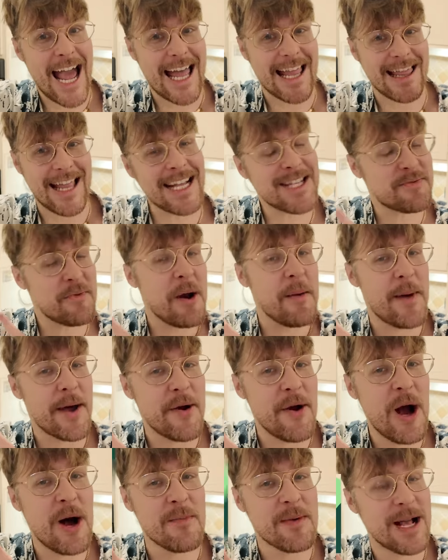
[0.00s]
And that's where
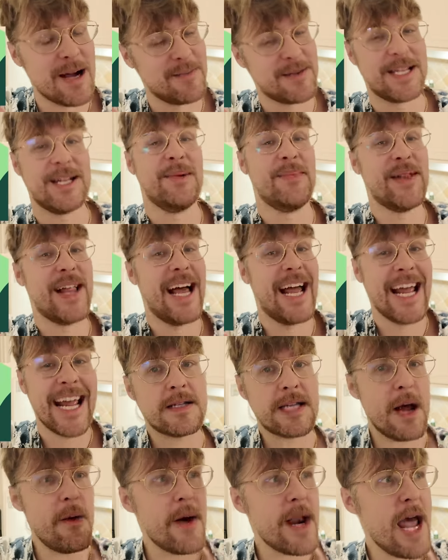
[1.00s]
BetterHelp comes into play.
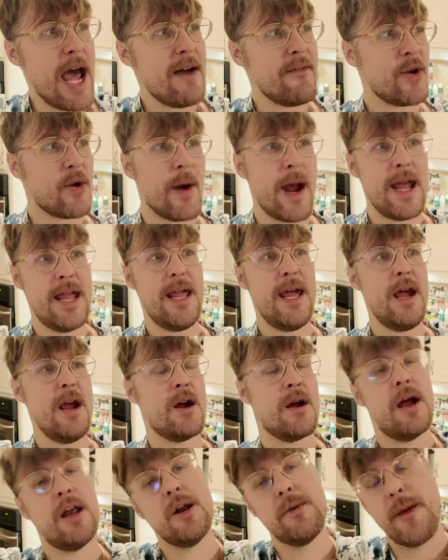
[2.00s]
Because I want to have a great
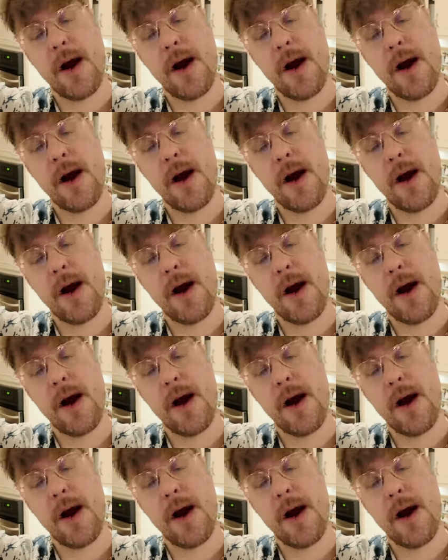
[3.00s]
year, and no